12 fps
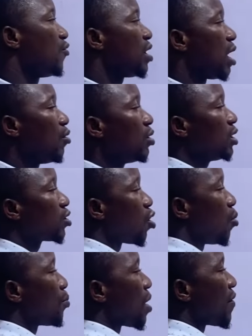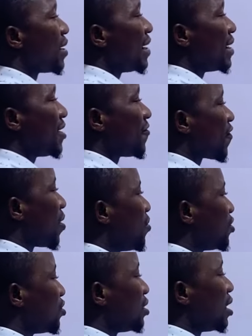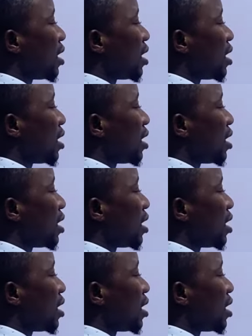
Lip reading: we are only comparing the difference between